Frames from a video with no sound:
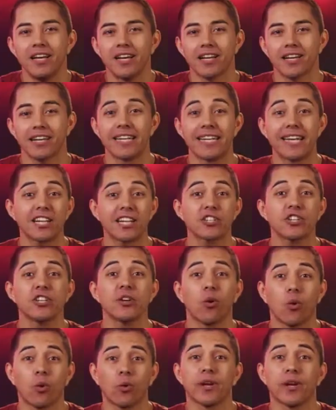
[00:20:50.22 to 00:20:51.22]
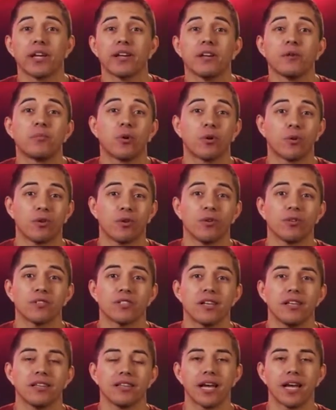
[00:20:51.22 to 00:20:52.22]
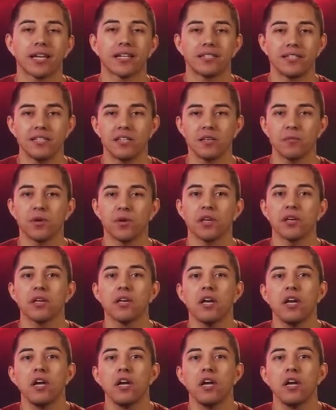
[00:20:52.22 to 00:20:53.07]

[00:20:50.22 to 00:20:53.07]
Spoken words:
Connection-oriented protocols, like TCP,